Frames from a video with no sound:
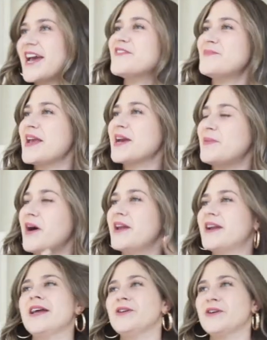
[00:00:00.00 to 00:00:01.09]
I have makeup on
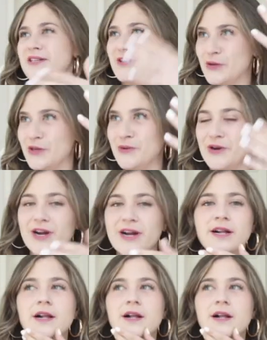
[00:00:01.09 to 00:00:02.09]
and I look a little cuter.